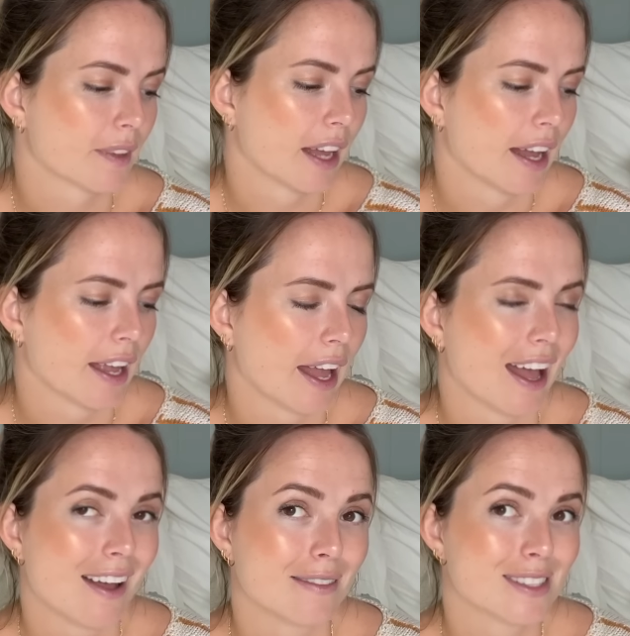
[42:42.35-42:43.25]
I
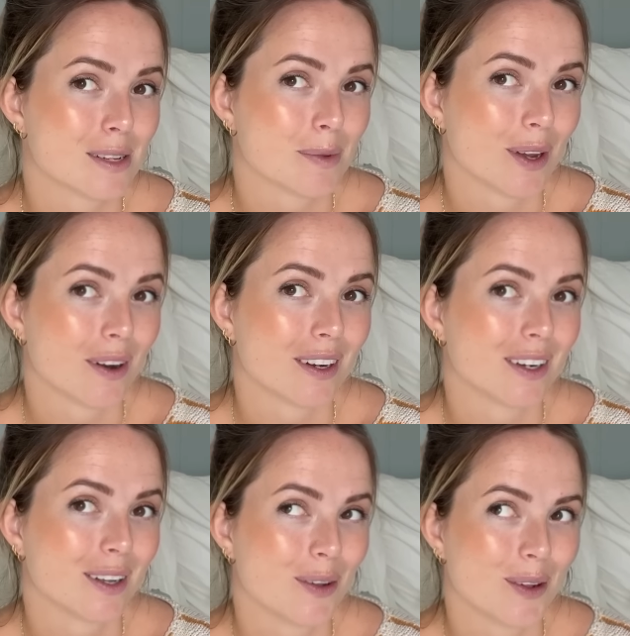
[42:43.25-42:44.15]
have some
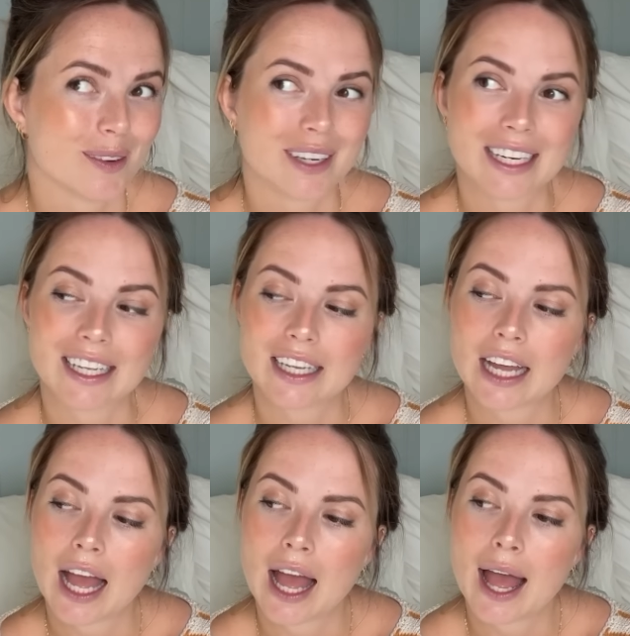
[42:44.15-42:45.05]
yarn already
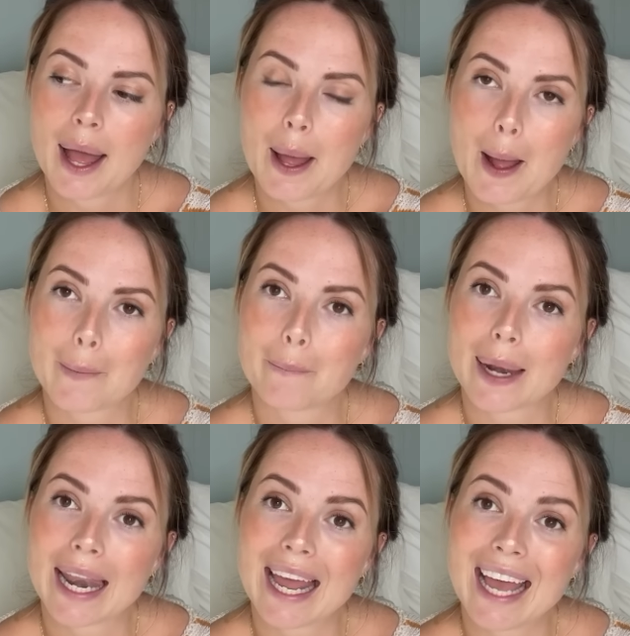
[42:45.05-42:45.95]

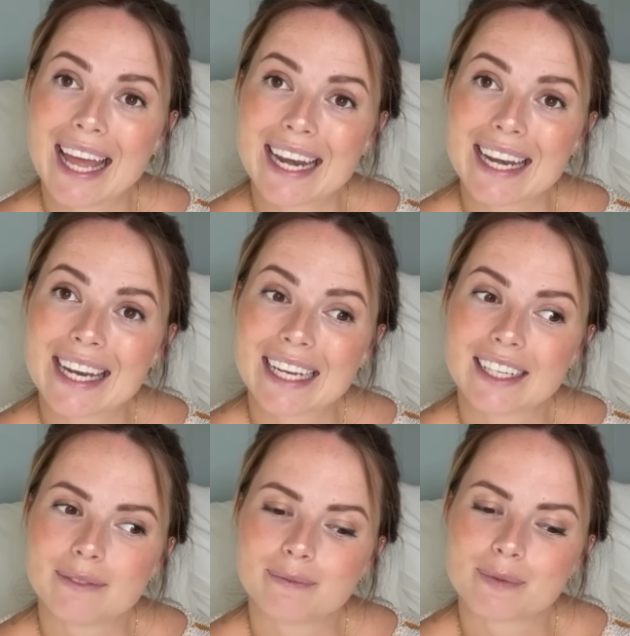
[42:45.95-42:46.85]
planned,
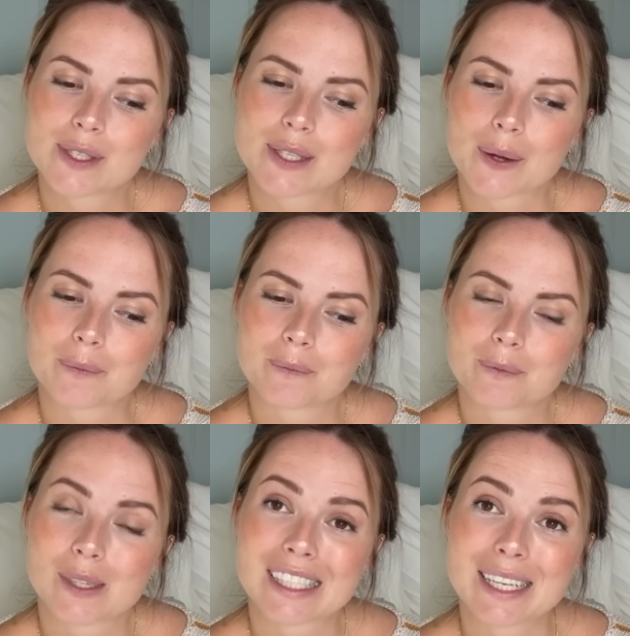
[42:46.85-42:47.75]
so
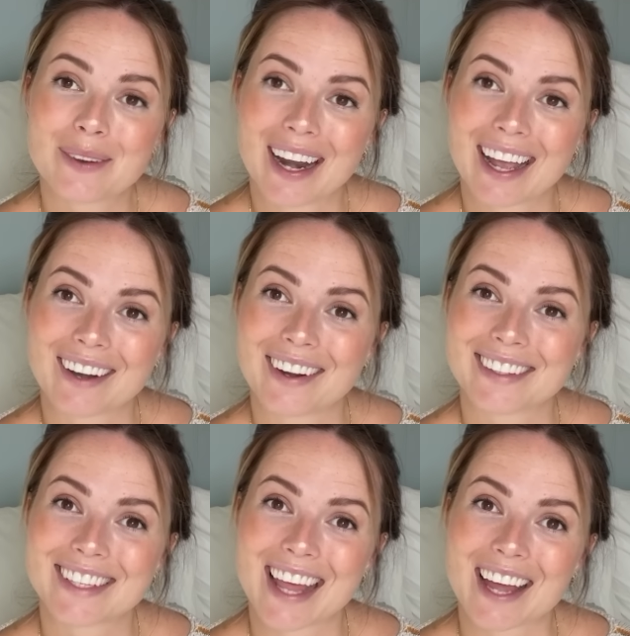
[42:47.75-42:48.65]
we'll see when I get
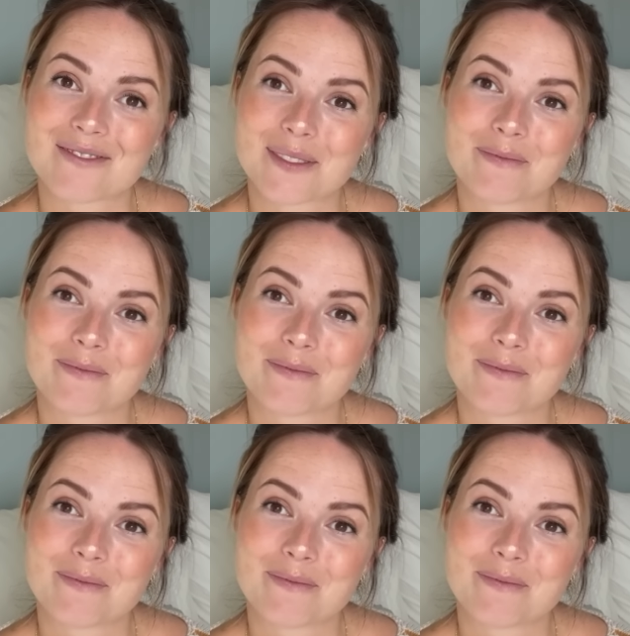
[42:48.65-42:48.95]
around to that.